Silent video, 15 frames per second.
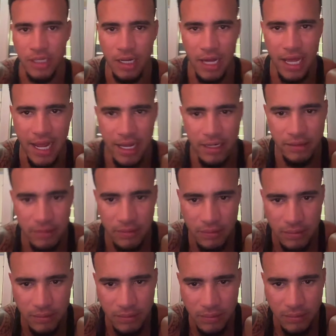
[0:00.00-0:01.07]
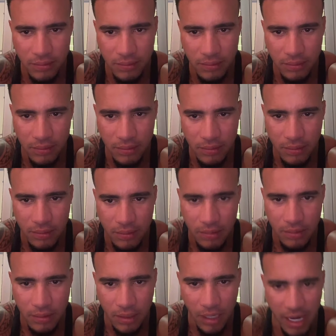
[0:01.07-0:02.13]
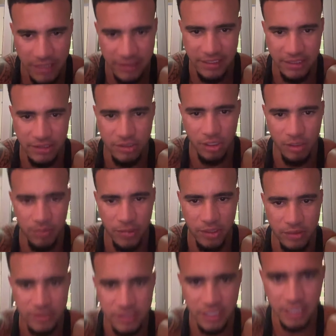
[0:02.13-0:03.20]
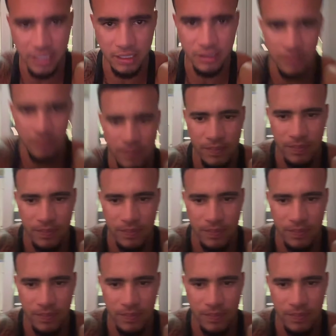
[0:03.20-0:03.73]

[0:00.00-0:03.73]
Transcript: Declined. Alright, this thing's got a blue tick.